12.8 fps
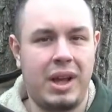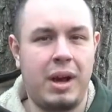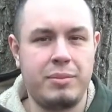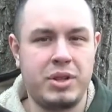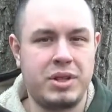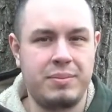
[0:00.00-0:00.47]

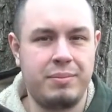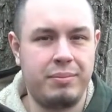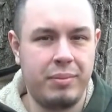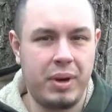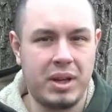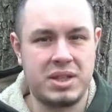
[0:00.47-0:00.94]
I'm just
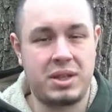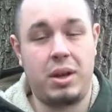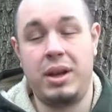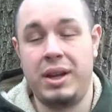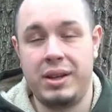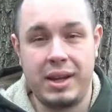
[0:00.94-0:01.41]

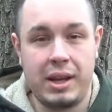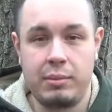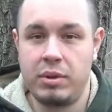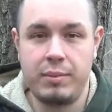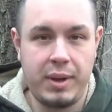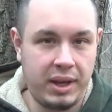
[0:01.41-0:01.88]
assigning a
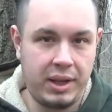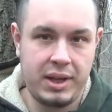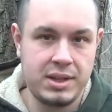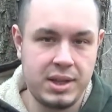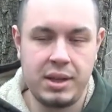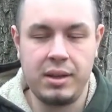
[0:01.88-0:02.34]
name to make it
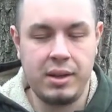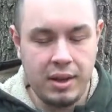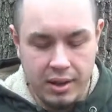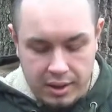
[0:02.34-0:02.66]
easy.